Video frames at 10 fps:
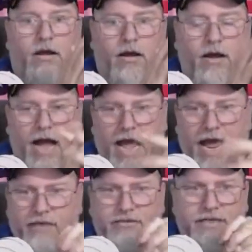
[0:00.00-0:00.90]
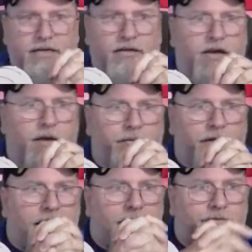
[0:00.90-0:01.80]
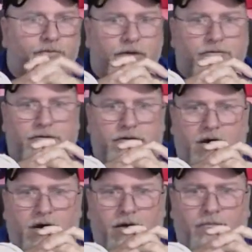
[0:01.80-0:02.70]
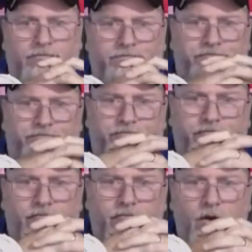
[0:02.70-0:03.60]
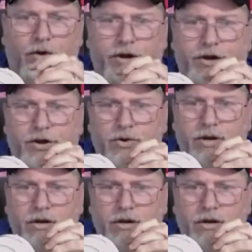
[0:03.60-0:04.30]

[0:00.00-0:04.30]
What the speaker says: I have seen a couple of games where it was, what are you doing?